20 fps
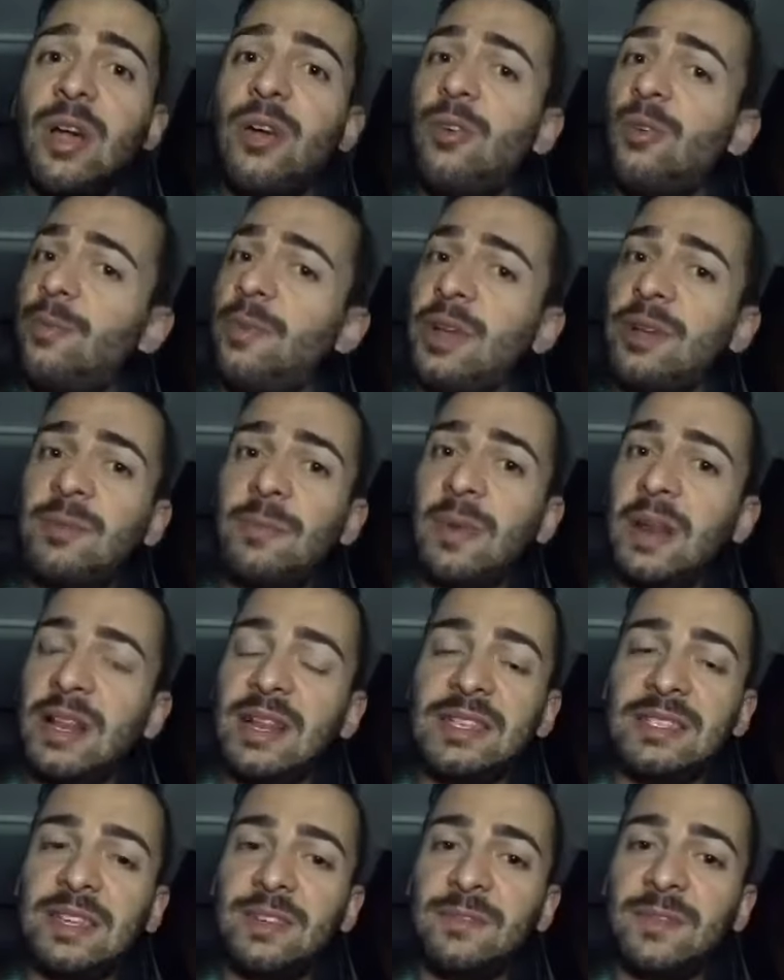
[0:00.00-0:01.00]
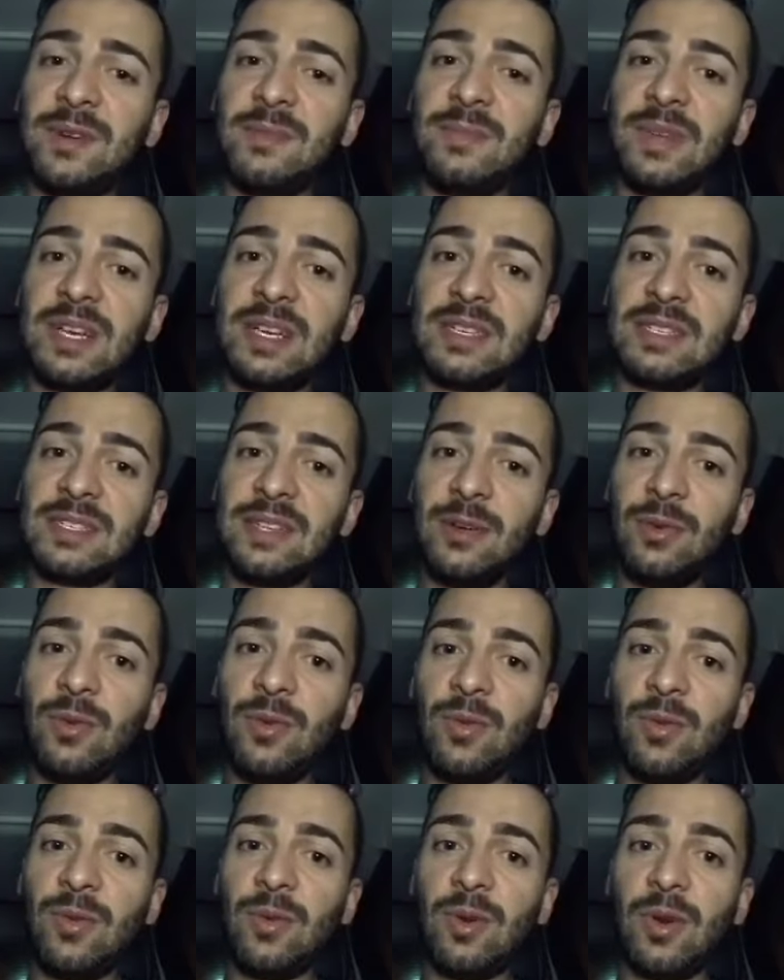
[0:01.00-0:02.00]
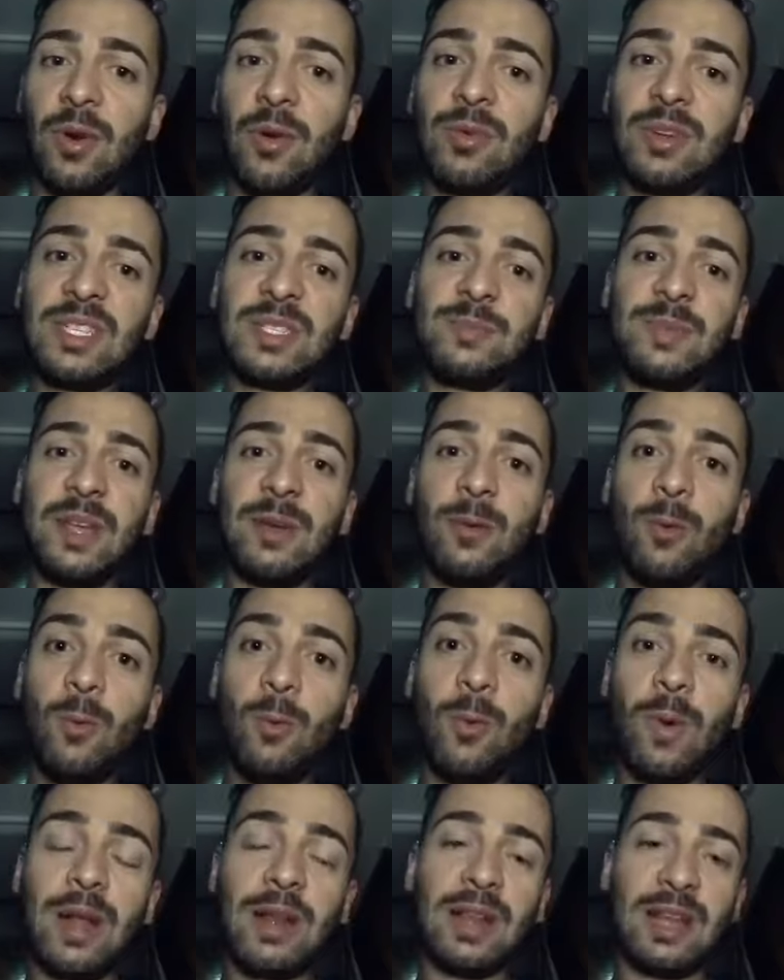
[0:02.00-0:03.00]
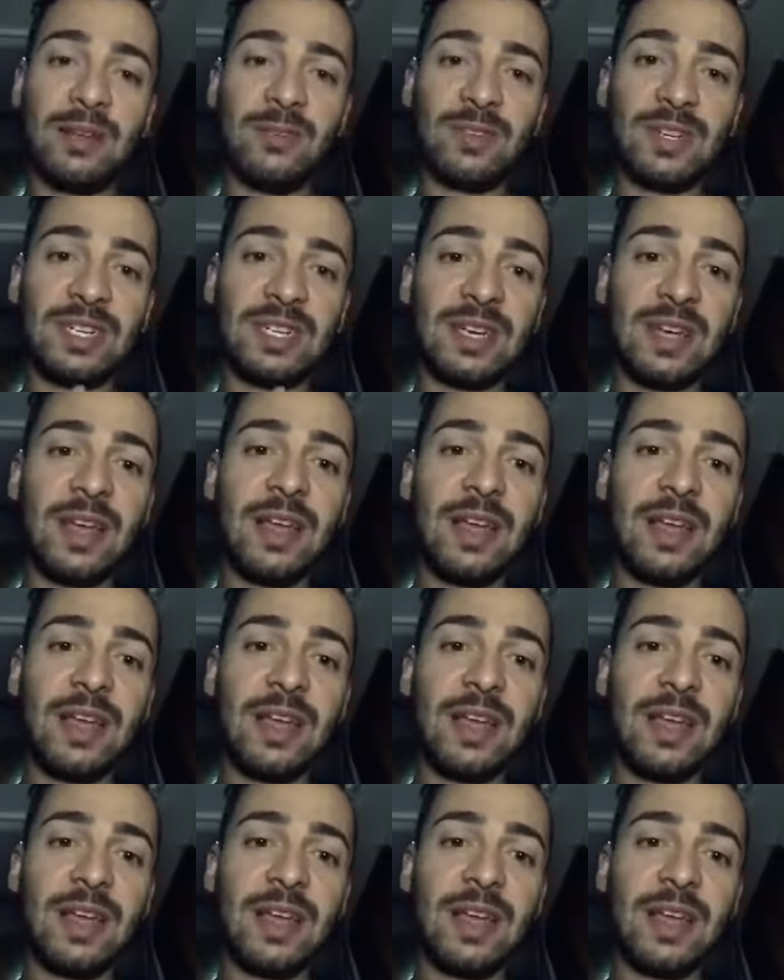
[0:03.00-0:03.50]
will be completely different because they will only speak one language.